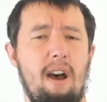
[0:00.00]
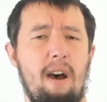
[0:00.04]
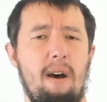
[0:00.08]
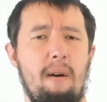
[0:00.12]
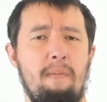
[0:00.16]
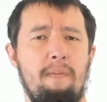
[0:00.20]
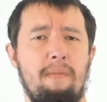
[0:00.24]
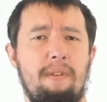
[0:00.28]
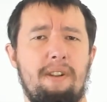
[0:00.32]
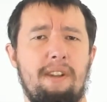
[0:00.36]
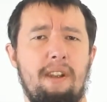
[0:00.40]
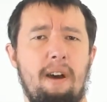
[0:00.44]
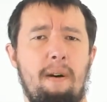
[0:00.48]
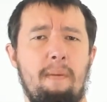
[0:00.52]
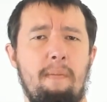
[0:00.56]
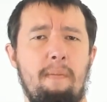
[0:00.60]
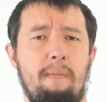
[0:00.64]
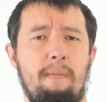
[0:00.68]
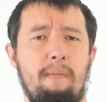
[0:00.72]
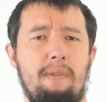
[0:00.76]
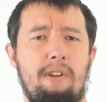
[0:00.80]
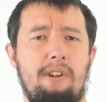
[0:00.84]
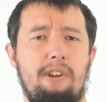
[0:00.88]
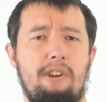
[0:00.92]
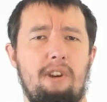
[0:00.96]

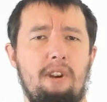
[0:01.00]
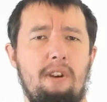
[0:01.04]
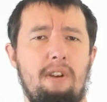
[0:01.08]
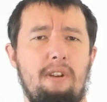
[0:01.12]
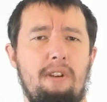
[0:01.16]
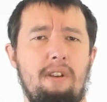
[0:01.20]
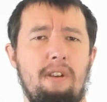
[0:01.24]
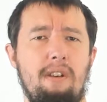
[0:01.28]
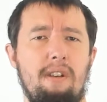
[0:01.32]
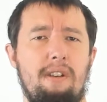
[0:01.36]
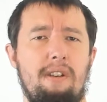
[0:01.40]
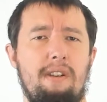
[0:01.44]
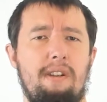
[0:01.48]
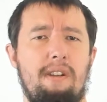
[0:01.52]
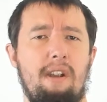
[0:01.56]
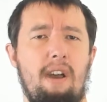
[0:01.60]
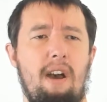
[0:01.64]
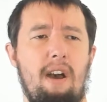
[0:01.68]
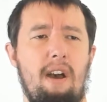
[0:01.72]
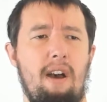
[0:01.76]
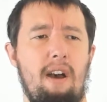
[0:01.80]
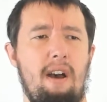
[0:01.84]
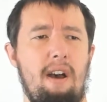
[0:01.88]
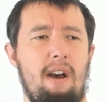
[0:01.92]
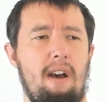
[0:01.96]
Some students
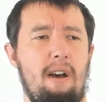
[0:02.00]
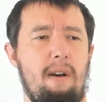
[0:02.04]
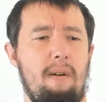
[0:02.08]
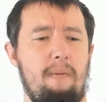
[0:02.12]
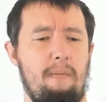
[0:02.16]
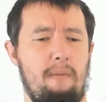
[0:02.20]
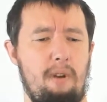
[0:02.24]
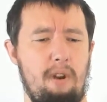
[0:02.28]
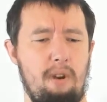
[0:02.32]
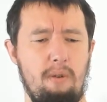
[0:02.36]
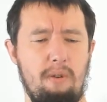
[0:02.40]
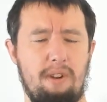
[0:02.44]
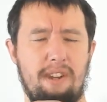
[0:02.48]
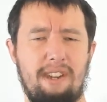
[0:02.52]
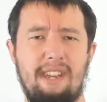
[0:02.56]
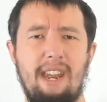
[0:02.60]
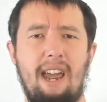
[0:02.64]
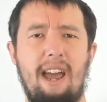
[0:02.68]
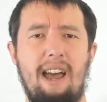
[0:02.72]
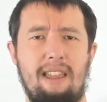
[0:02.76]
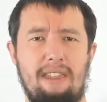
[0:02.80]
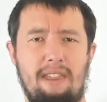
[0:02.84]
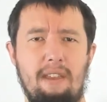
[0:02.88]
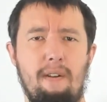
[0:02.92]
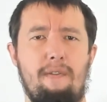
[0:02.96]
who sit
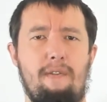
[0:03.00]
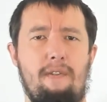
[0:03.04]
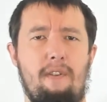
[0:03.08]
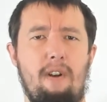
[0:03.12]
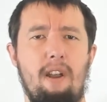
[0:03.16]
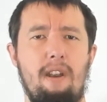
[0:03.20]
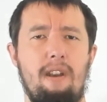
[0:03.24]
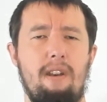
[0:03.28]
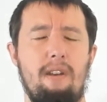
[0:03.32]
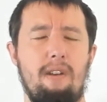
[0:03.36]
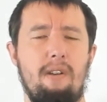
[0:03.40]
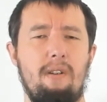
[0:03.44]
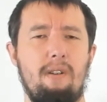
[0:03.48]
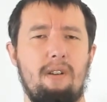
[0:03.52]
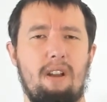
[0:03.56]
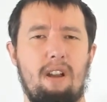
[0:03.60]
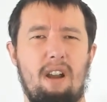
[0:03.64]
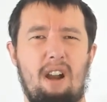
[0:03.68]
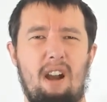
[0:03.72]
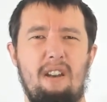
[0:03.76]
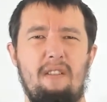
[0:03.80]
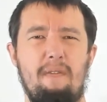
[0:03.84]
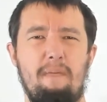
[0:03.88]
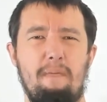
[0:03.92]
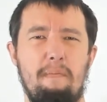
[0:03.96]
at the front
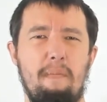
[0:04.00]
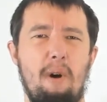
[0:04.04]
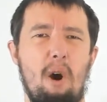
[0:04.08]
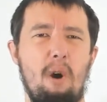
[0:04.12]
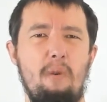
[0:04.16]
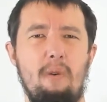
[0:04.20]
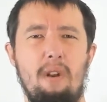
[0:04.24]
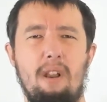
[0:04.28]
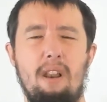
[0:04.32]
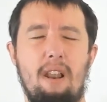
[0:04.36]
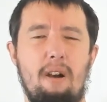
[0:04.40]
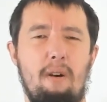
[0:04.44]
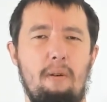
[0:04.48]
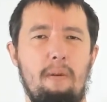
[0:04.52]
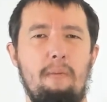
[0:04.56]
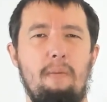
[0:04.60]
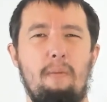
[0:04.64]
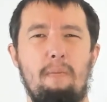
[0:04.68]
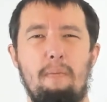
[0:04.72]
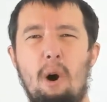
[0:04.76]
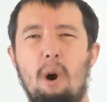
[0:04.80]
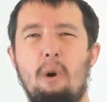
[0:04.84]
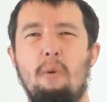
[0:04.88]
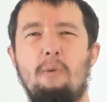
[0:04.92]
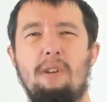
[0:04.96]
kind of
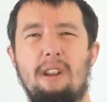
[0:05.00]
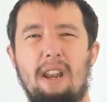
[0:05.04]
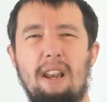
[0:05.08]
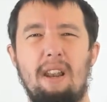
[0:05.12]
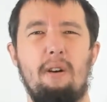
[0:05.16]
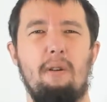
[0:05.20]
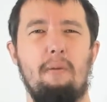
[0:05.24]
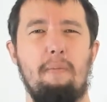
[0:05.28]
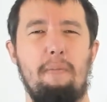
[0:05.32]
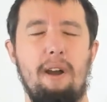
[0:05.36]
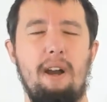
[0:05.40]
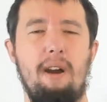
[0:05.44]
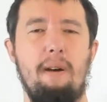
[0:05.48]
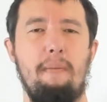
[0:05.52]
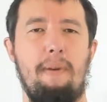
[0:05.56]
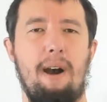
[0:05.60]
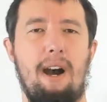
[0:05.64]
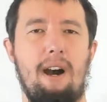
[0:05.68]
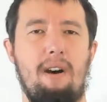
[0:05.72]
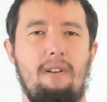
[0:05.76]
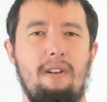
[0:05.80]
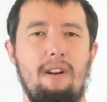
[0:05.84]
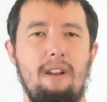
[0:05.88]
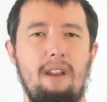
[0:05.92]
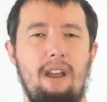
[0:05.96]
moaned a little bit
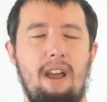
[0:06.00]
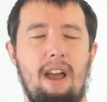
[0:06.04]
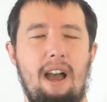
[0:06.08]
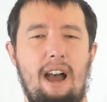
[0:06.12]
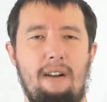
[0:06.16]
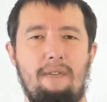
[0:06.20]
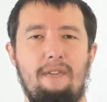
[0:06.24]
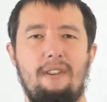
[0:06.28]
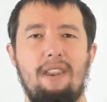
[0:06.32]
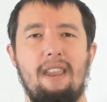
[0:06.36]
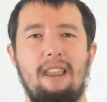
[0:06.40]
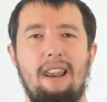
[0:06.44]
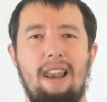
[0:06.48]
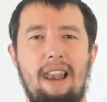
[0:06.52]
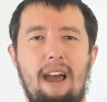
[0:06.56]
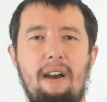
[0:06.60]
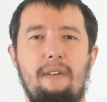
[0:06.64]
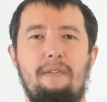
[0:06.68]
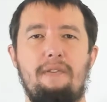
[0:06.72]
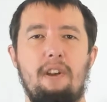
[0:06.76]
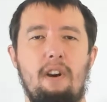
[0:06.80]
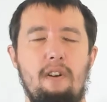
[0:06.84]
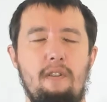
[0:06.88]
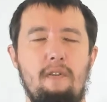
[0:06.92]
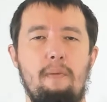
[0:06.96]
about having the
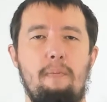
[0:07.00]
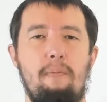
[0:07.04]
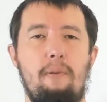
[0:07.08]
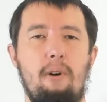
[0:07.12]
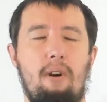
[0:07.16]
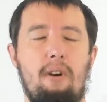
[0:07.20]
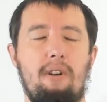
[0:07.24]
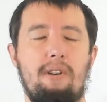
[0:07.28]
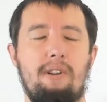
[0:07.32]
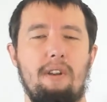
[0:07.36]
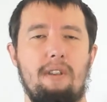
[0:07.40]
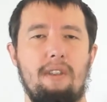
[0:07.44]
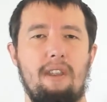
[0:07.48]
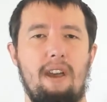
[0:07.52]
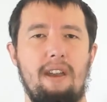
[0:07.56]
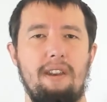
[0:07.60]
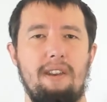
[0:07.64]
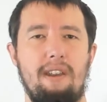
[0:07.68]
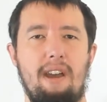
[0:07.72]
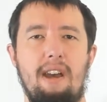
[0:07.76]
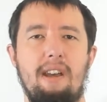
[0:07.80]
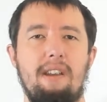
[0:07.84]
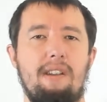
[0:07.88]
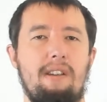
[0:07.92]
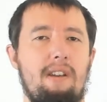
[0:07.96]
leftover books on their
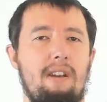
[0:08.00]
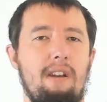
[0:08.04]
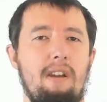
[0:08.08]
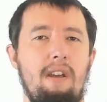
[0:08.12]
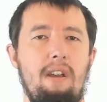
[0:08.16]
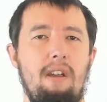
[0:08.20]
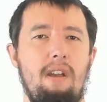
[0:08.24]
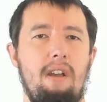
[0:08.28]
desk.